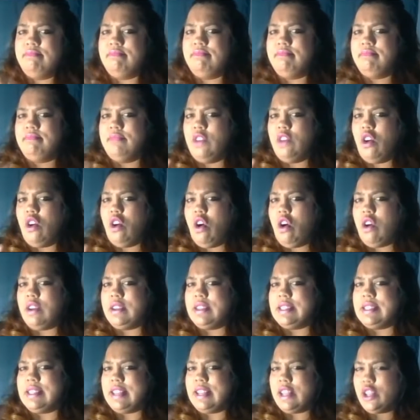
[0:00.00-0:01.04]
In
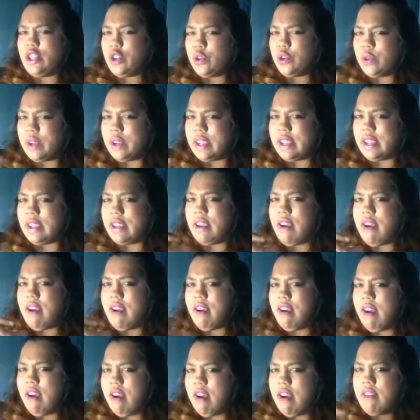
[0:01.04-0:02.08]
August
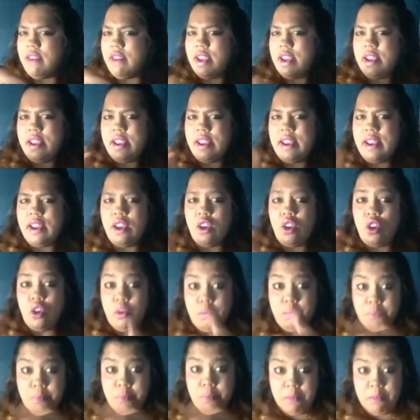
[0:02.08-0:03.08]
1954,